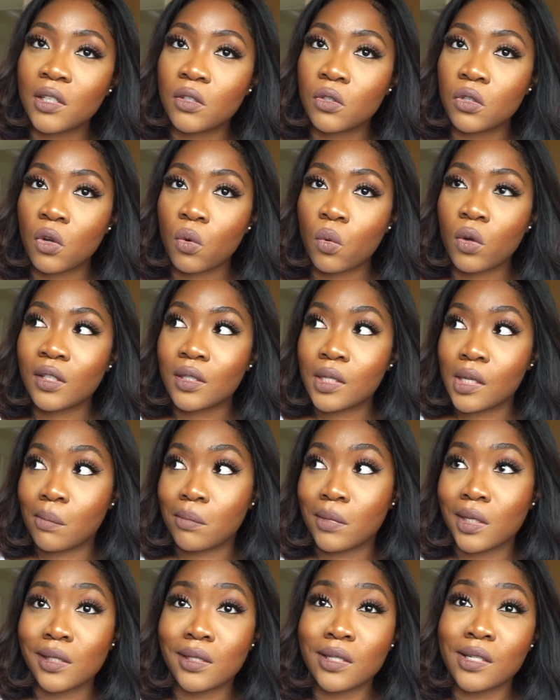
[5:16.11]
soul wants and
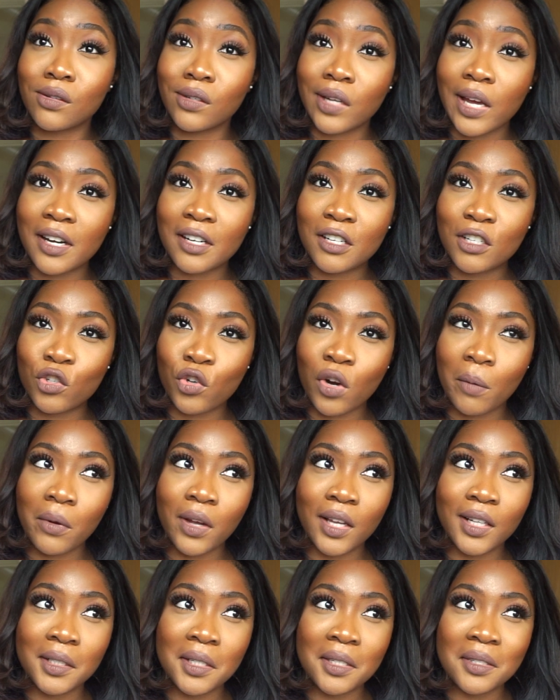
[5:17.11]
me still getting in trouble,
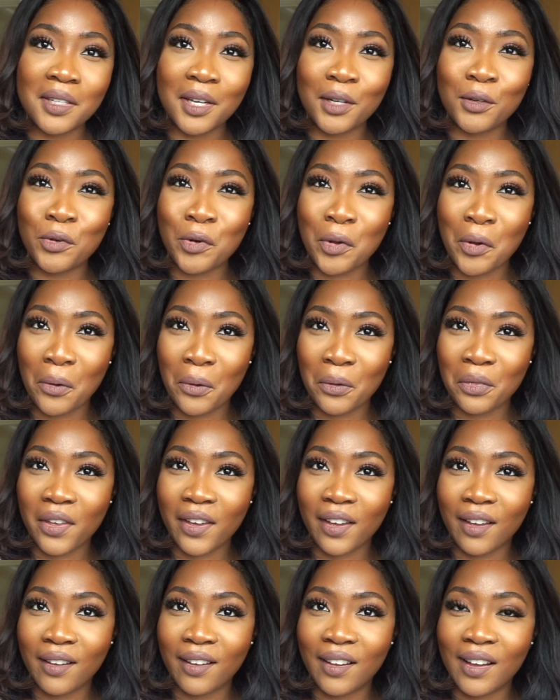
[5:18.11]
at least I know
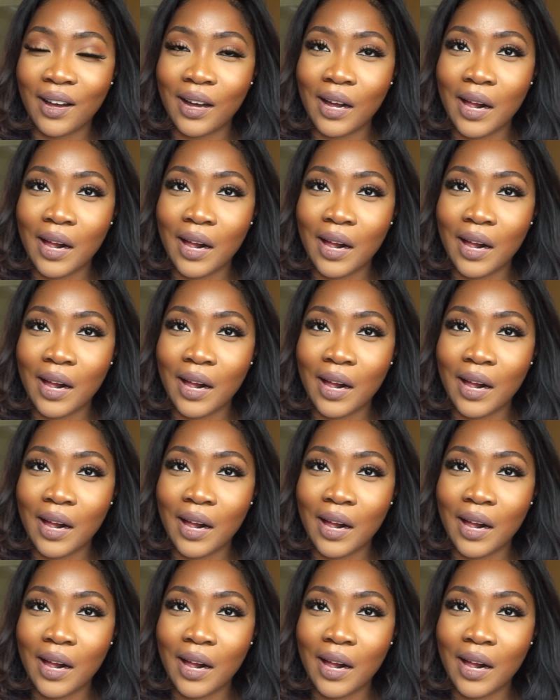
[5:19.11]
that